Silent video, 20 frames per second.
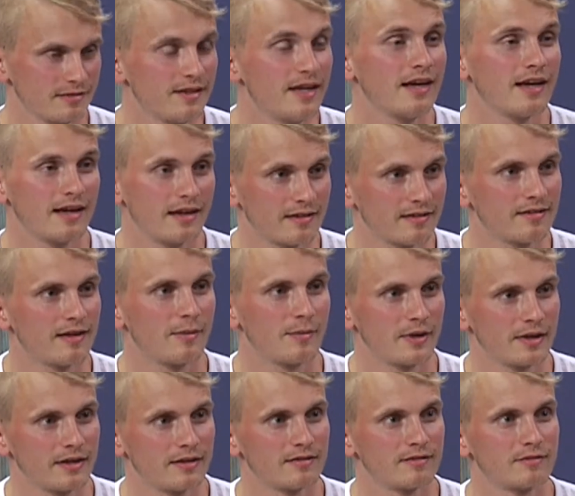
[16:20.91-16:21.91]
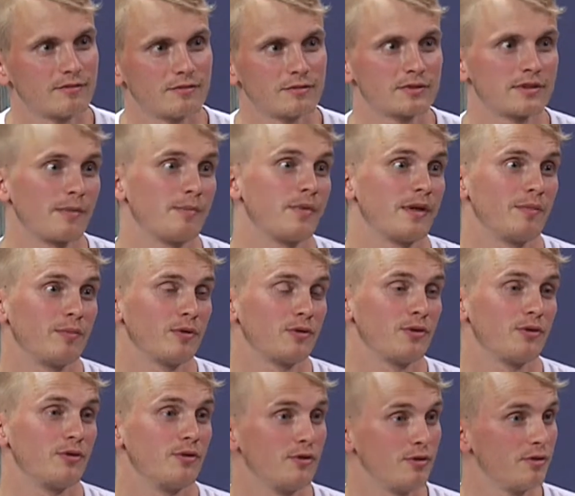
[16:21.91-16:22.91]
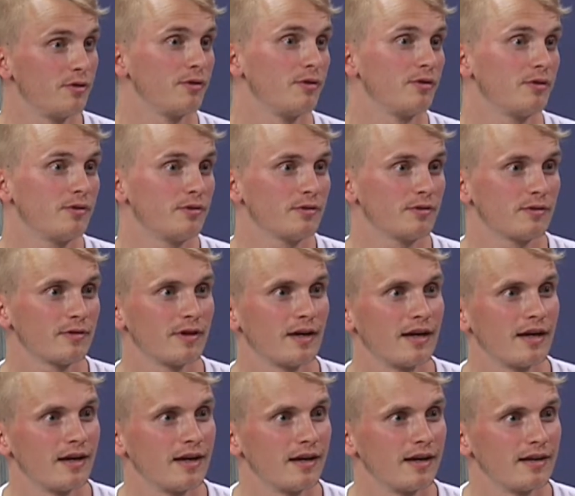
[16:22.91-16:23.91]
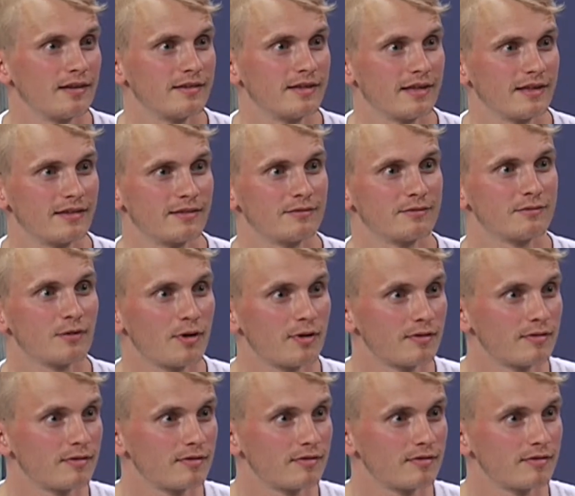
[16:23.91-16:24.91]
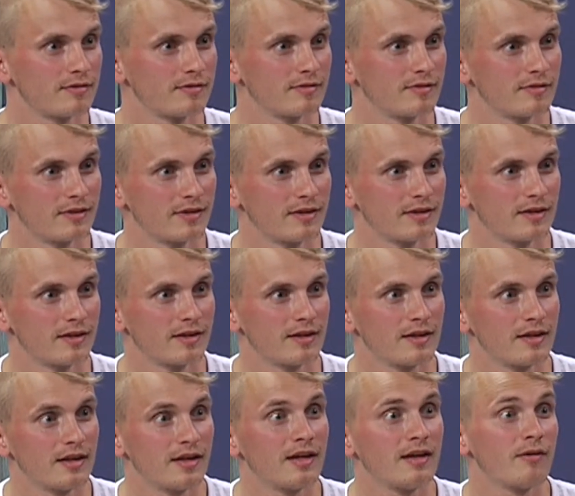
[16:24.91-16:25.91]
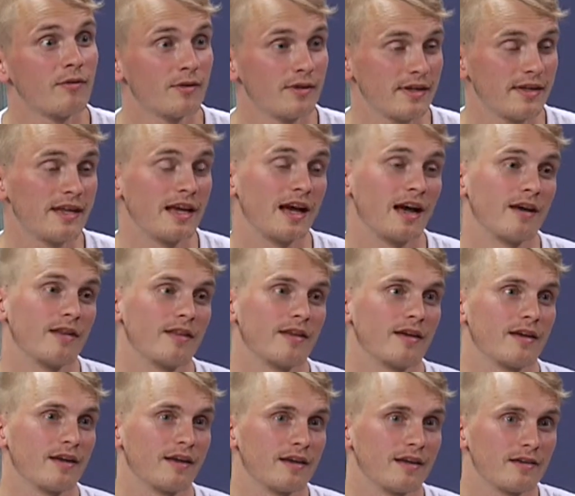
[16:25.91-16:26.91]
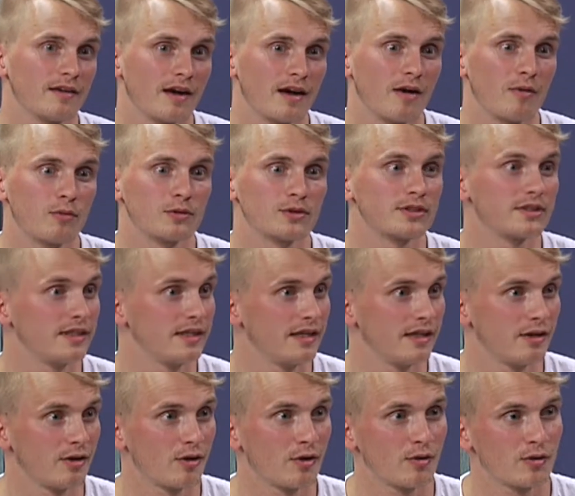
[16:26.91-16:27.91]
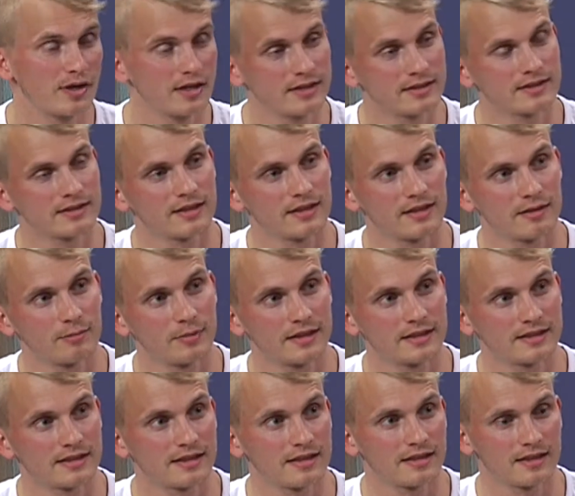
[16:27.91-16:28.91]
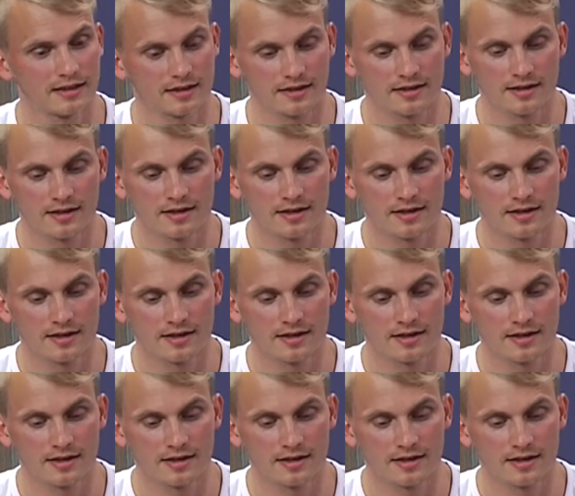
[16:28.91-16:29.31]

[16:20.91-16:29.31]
Yeah, I mean, some people you knew. Uh, then did you go to school, universities? Yeah, they. Our CEO, he's uh, basically.